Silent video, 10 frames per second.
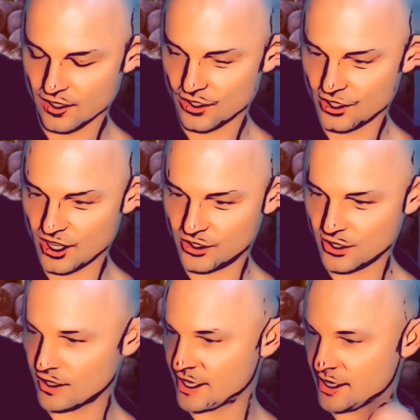Shane
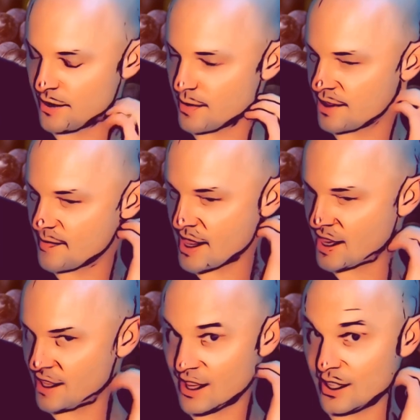Sterling, you are the
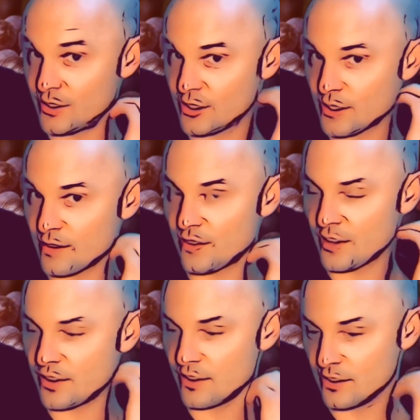man. Thank you, sir, for
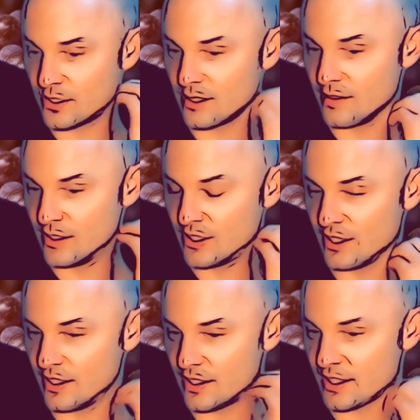your service
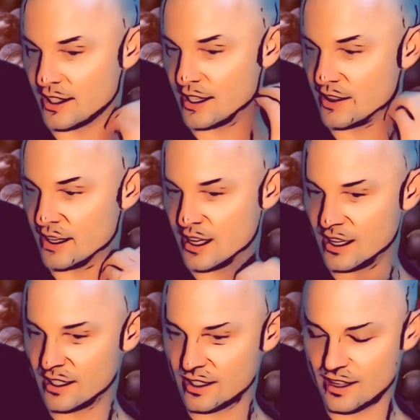on the internet
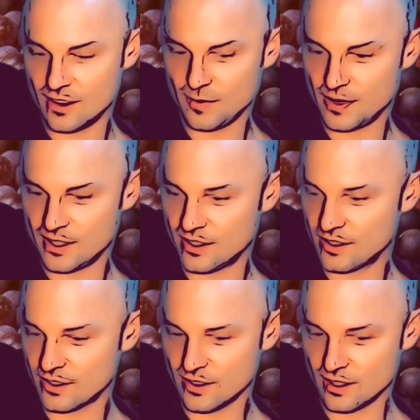and helping
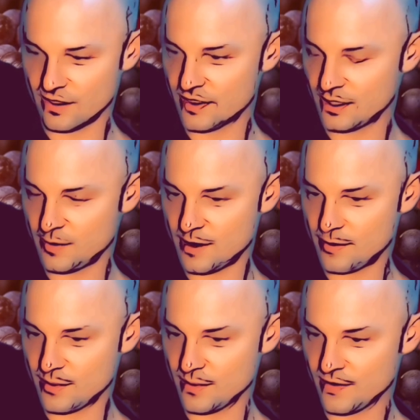all of us people